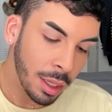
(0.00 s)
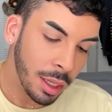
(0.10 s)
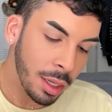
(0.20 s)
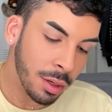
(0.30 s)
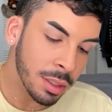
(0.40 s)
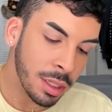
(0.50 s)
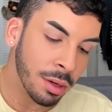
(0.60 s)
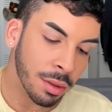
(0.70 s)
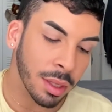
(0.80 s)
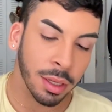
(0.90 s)
Here's another
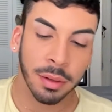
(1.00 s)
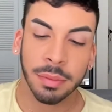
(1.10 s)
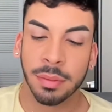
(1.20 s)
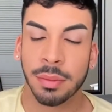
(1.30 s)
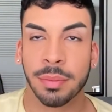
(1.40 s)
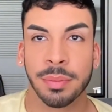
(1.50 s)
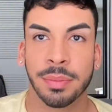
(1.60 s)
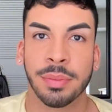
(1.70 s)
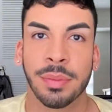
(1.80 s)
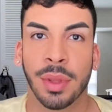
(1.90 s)
thing.
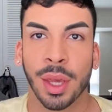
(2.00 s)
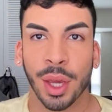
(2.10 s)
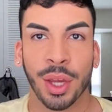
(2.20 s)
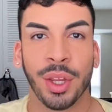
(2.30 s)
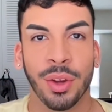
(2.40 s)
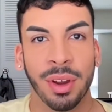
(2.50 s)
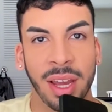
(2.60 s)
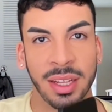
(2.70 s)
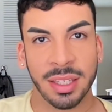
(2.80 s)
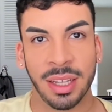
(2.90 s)
Your
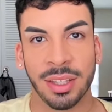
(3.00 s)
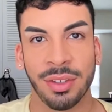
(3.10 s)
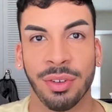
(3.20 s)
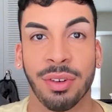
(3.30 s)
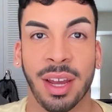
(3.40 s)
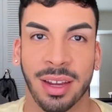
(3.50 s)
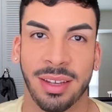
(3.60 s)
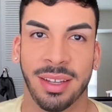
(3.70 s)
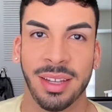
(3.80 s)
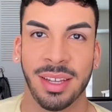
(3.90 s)
head sits on your neck.
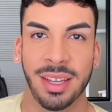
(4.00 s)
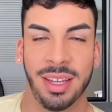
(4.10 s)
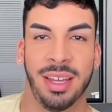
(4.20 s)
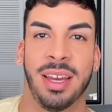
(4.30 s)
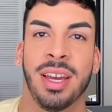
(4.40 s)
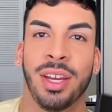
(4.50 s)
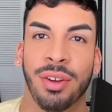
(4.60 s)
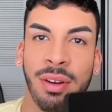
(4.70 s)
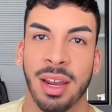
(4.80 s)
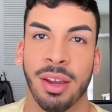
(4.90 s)

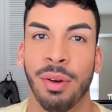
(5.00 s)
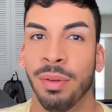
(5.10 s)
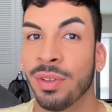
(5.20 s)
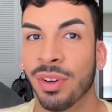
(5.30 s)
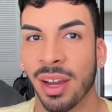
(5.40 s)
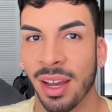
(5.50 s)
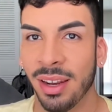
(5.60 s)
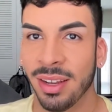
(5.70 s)
Your neck holds your head.